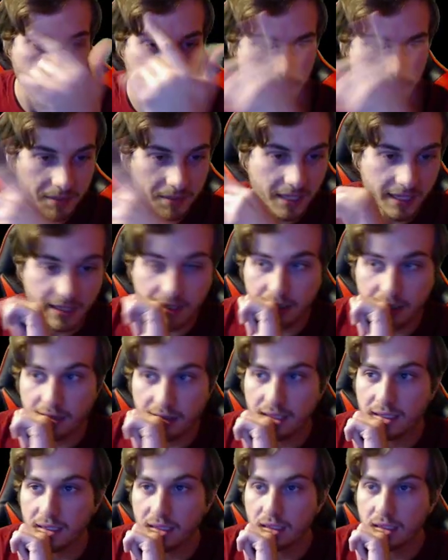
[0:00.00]
updating
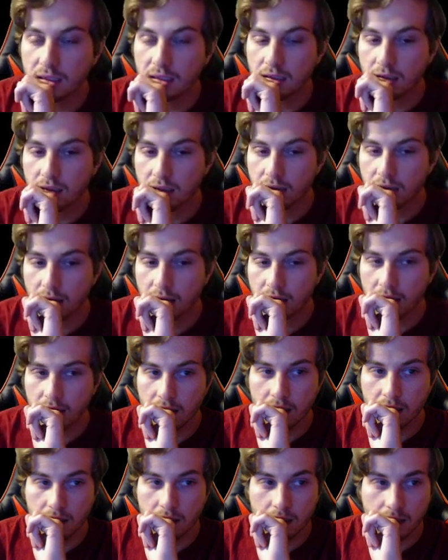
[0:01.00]
thing.
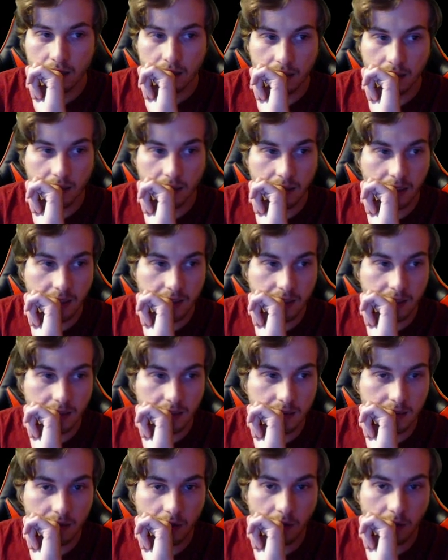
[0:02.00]
And then I
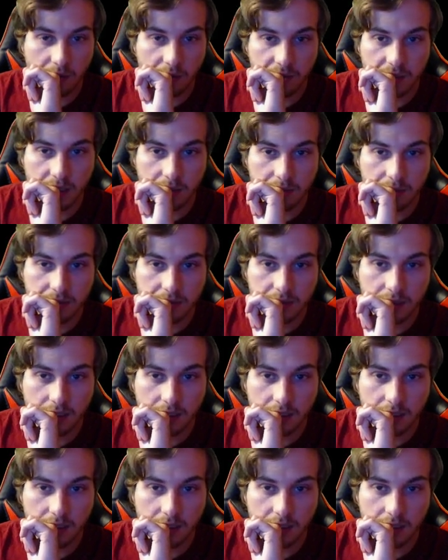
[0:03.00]
can open up,